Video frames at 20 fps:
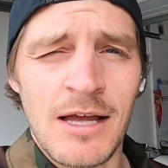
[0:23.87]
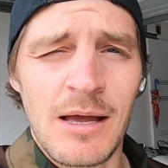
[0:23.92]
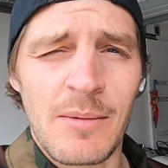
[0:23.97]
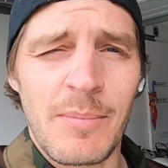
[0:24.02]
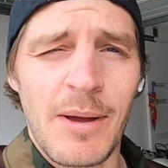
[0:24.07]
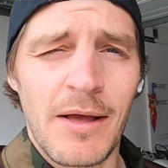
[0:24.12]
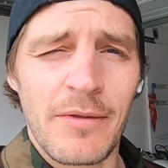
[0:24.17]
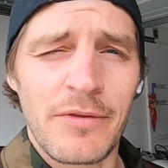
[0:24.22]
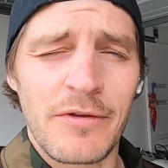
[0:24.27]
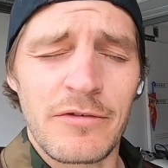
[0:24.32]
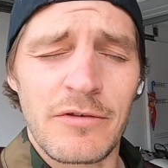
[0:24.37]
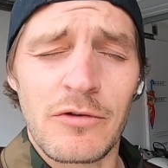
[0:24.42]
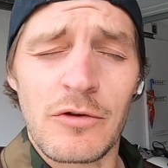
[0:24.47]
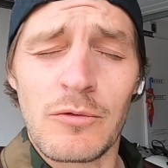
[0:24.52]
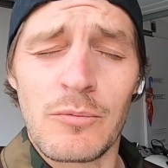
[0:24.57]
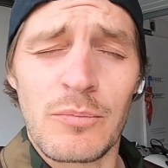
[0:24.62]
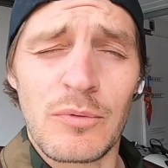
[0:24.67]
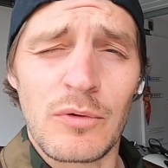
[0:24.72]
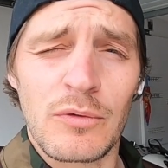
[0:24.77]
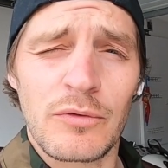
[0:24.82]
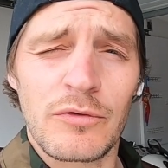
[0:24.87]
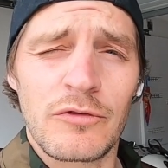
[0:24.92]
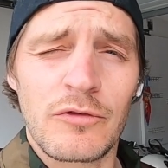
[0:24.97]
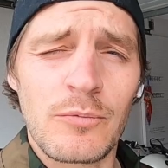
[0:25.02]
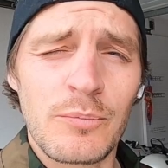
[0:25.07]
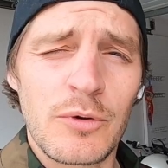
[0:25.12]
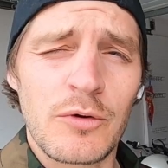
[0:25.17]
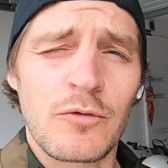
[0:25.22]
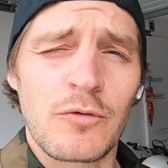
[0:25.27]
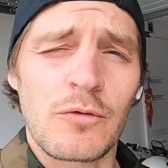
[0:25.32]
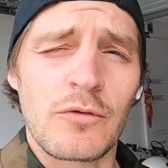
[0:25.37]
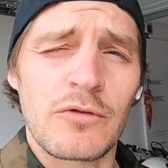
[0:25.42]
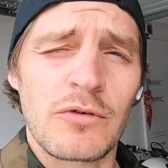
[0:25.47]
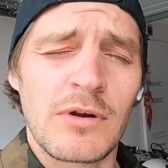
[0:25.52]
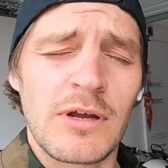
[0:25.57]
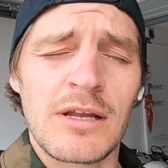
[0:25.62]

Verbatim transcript: about this new Buell super cruiser.